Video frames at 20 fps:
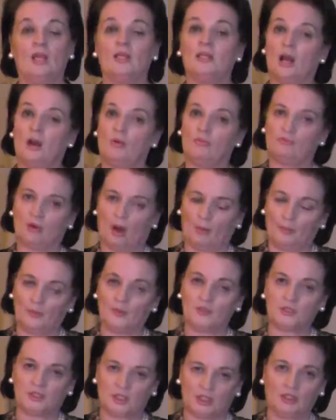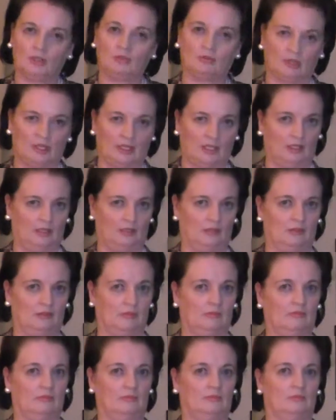Now, Robert T. Craig
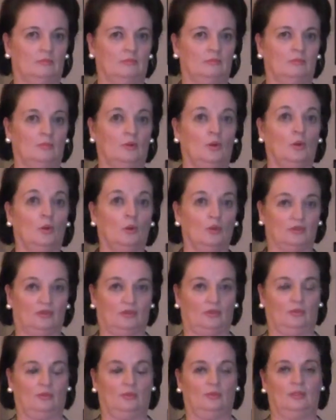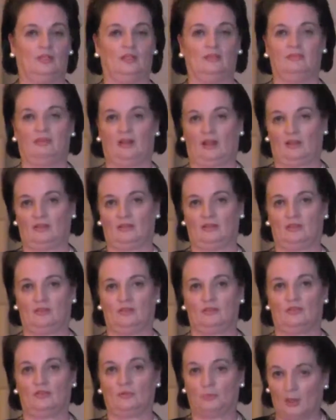also, in fact, is
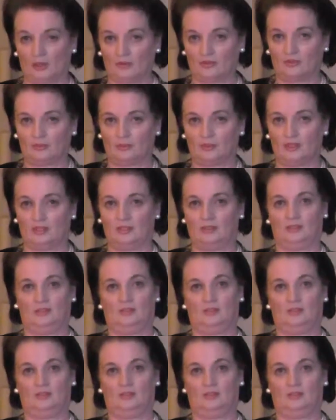responsible